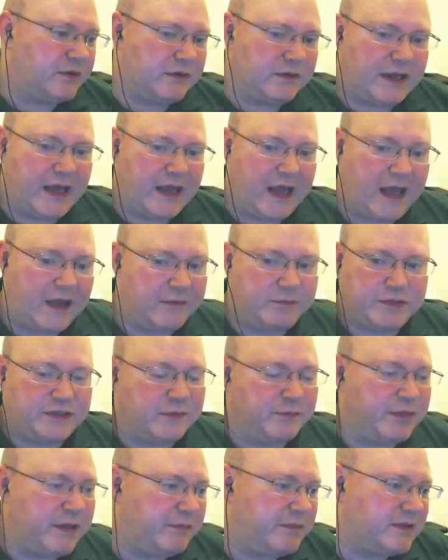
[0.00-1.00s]
yeah,
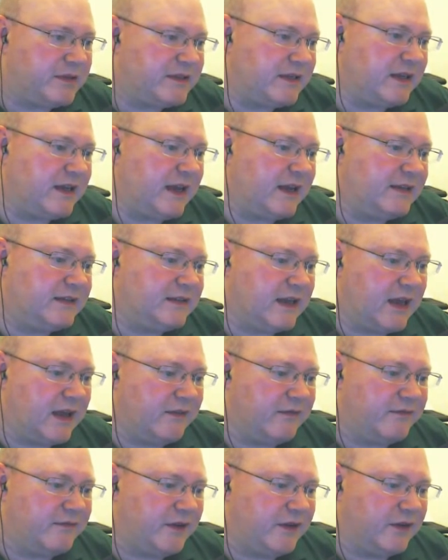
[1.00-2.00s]
some people still like to
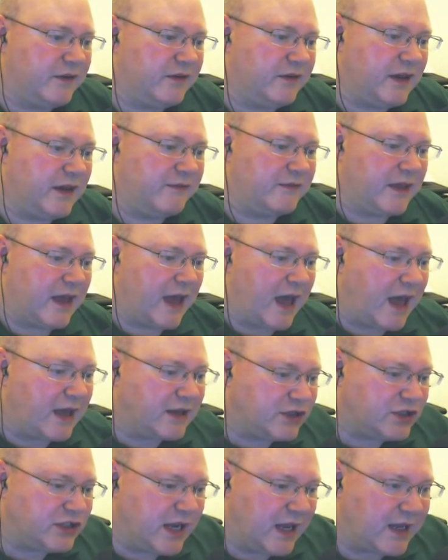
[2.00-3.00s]
have the
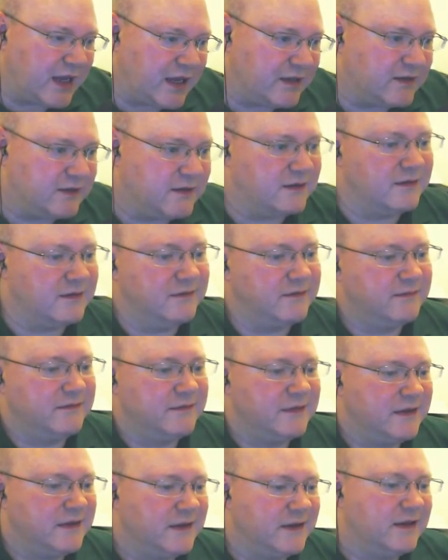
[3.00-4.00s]
handshake and
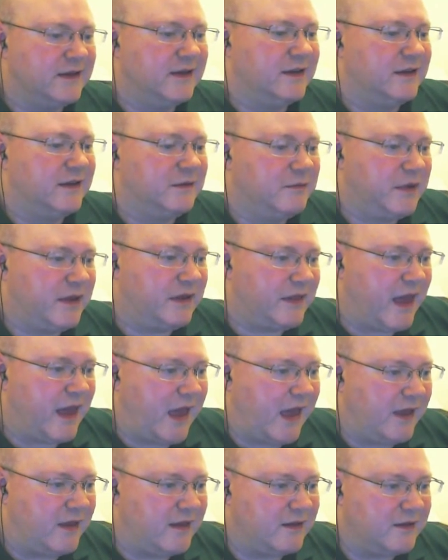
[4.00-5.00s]
be
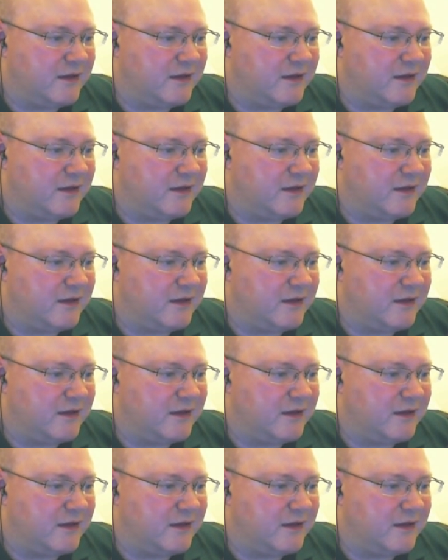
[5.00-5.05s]
there